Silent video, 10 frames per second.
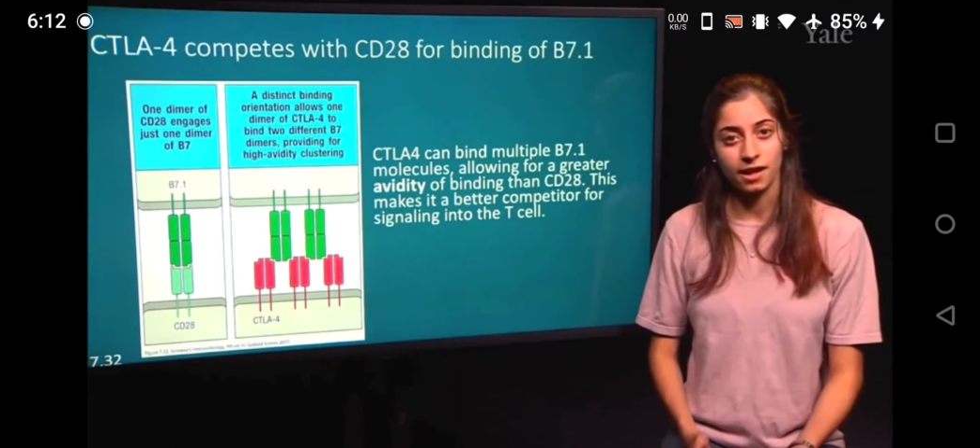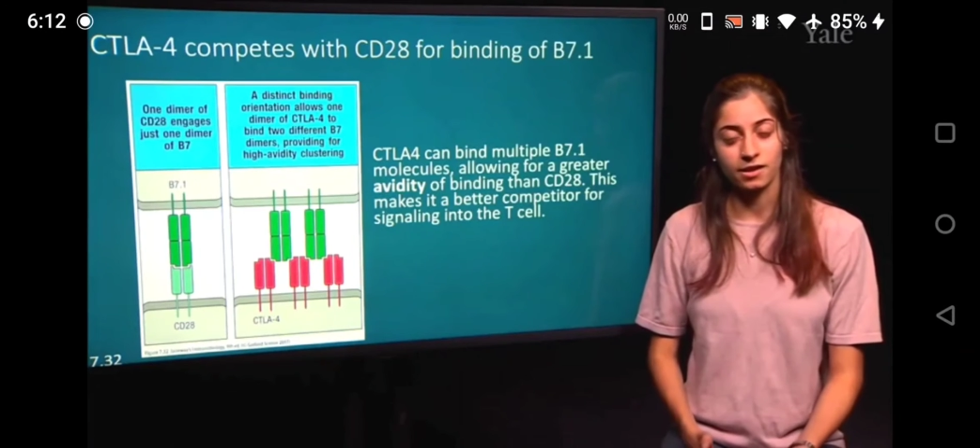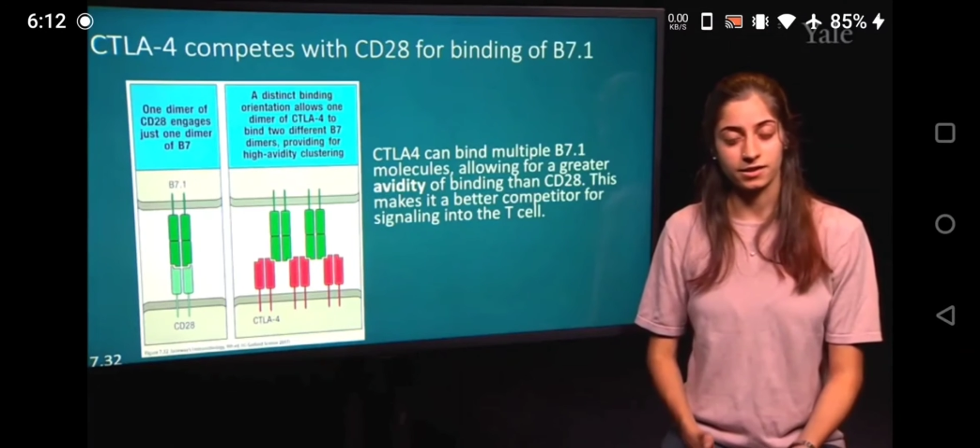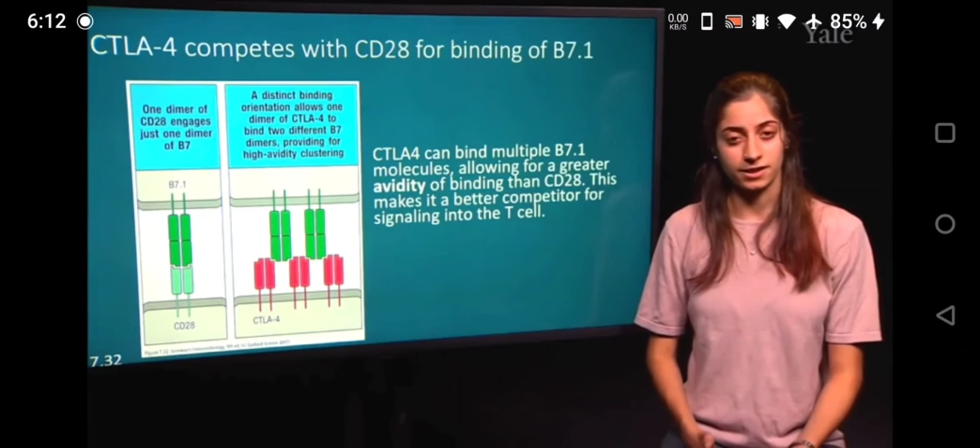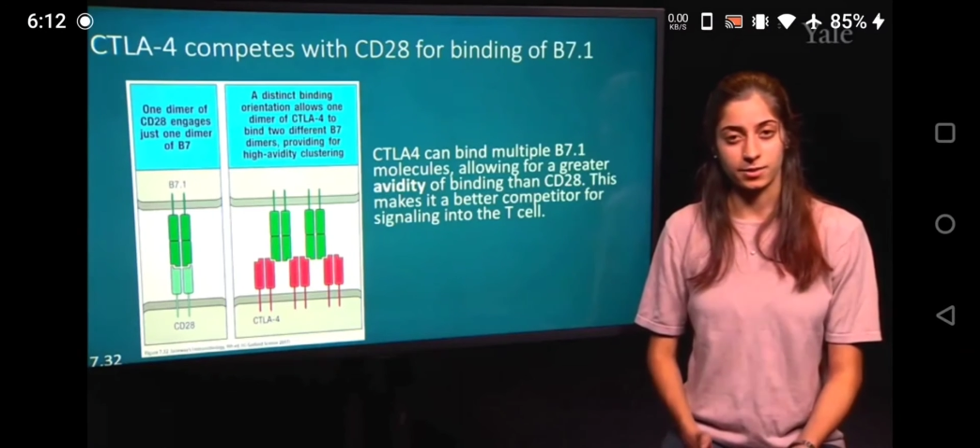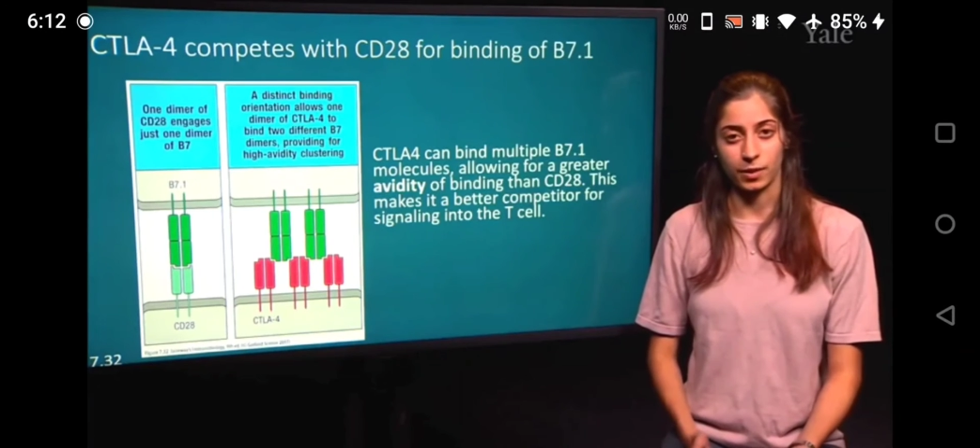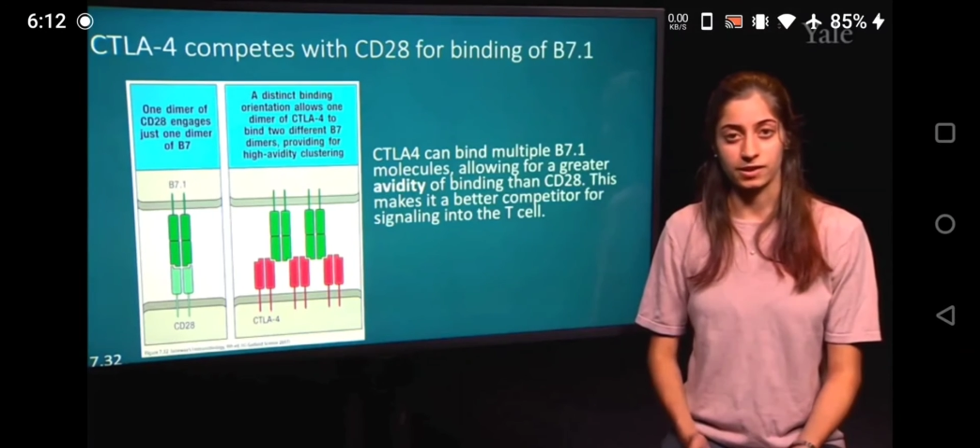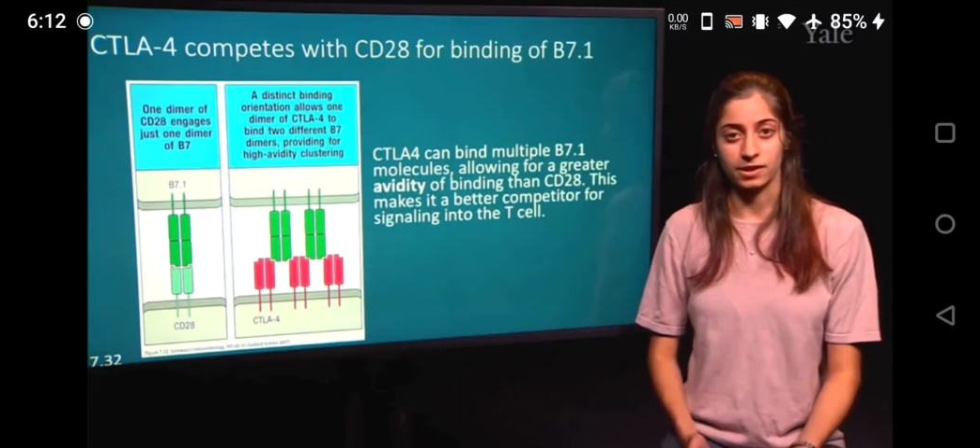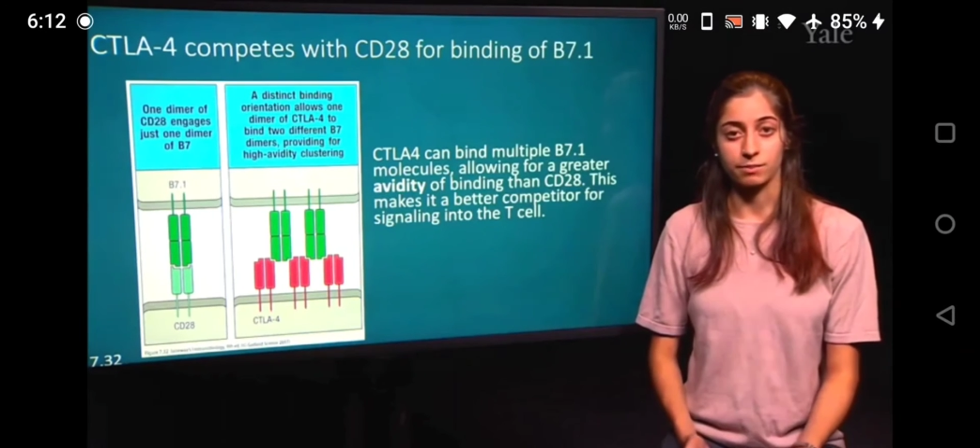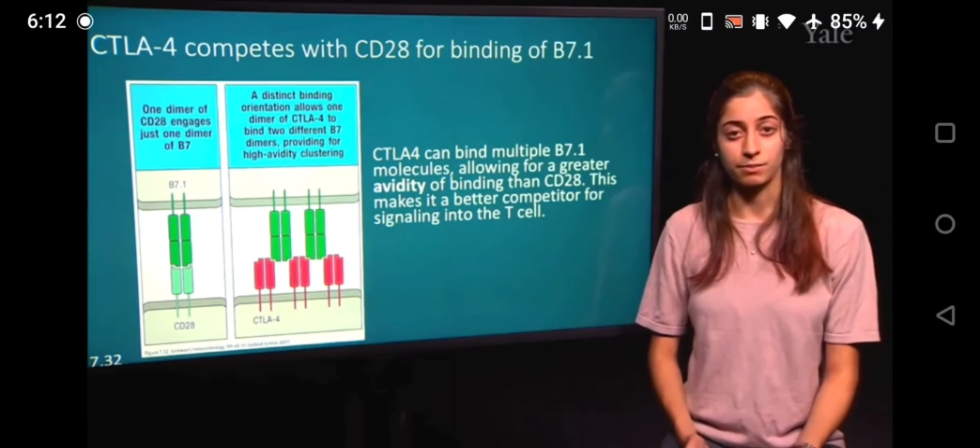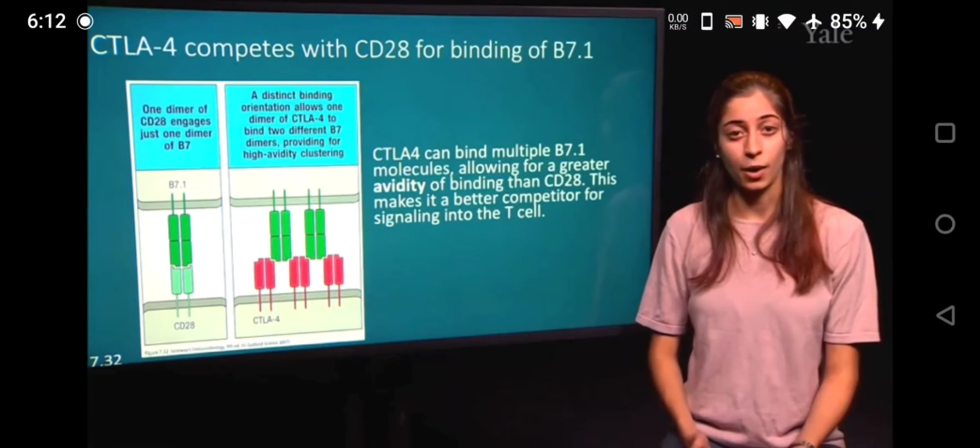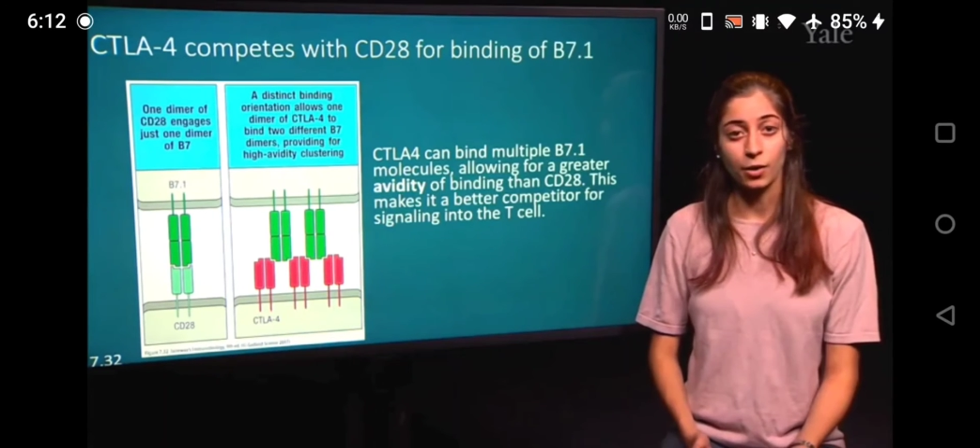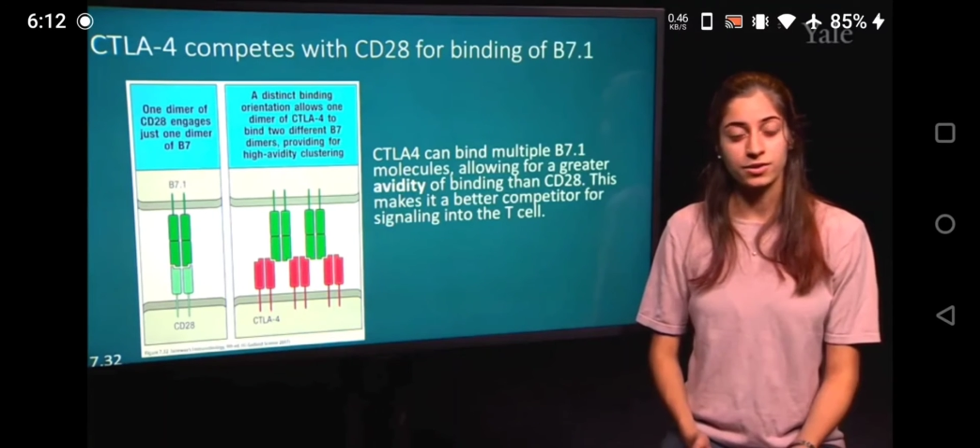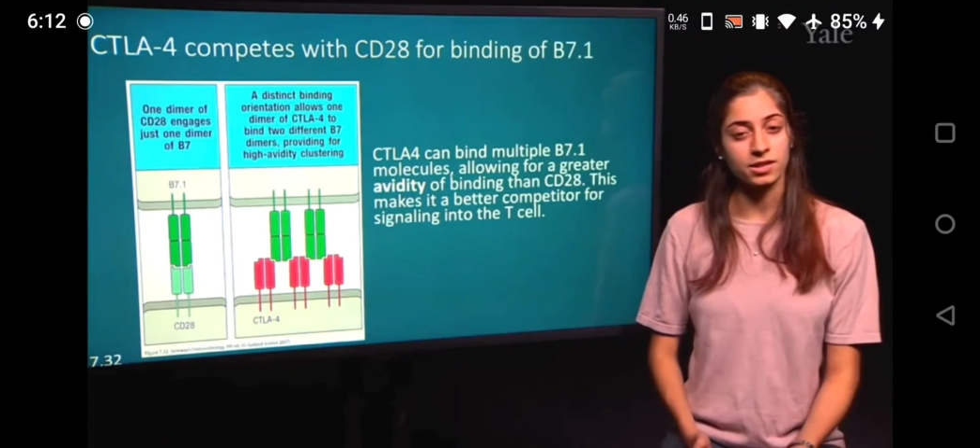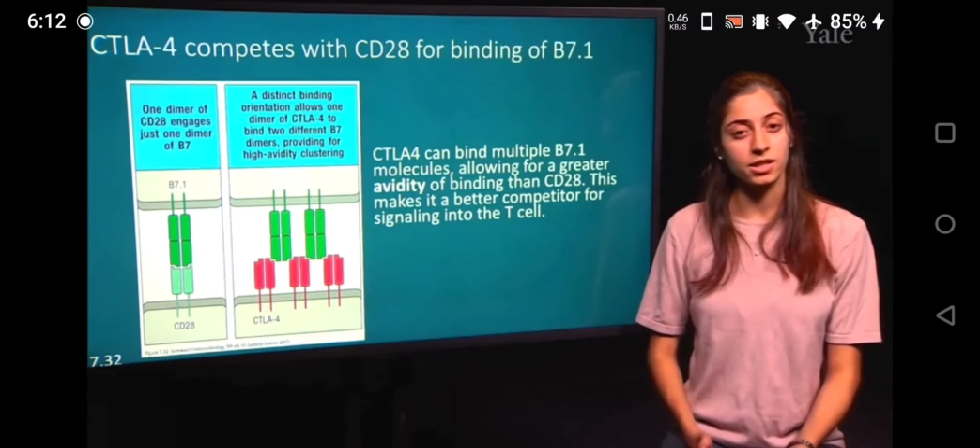and
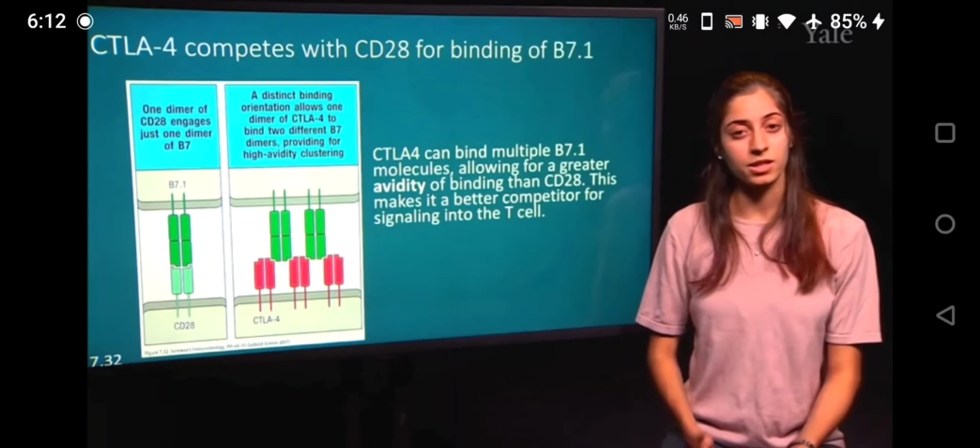CTLA-4,